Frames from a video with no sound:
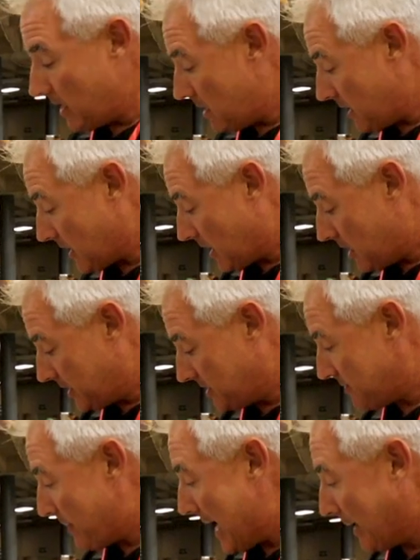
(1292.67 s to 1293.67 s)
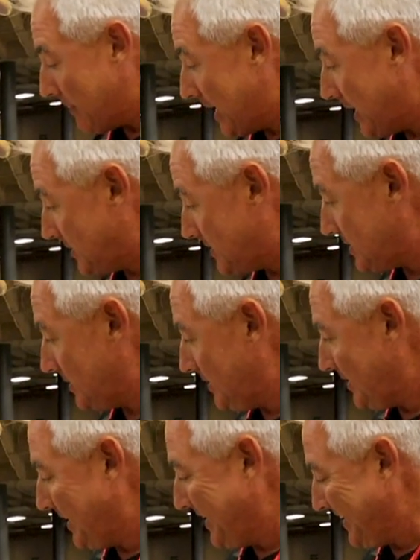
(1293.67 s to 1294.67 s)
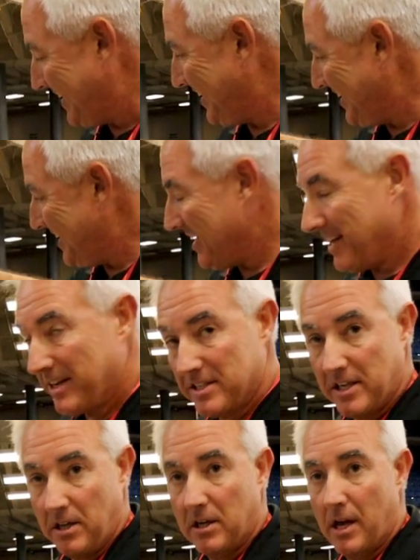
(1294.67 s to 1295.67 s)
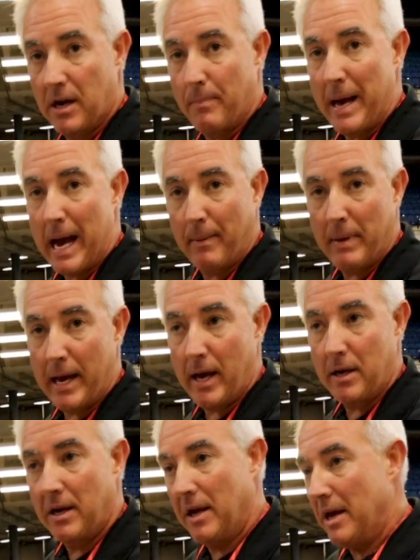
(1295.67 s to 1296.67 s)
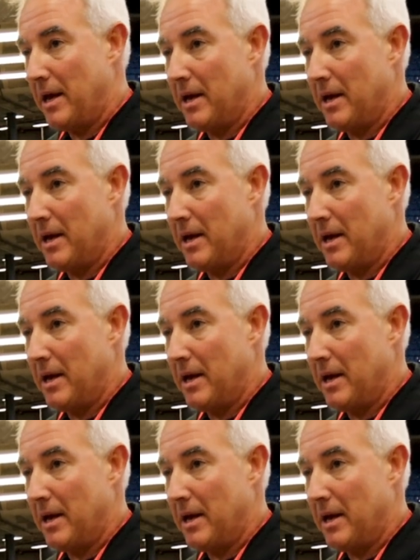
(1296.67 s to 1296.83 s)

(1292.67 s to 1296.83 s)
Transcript: down. I call these the Pac-Mans because they look like a Pac-Man.